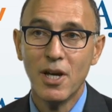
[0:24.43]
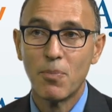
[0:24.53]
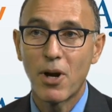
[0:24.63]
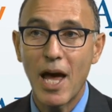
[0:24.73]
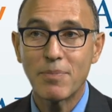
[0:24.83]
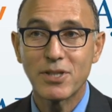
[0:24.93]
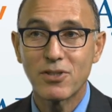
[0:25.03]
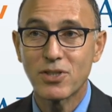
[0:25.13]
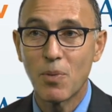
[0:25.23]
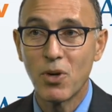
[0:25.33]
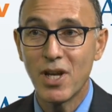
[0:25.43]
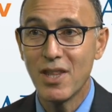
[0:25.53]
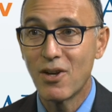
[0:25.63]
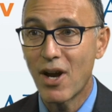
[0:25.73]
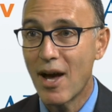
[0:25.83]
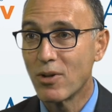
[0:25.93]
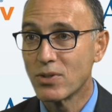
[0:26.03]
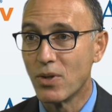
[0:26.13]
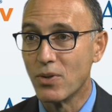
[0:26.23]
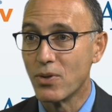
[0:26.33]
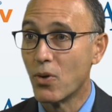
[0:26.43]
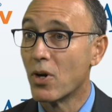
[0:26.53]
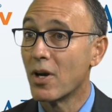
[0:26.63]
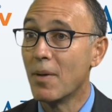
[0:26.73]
perhaps there's someone in their household or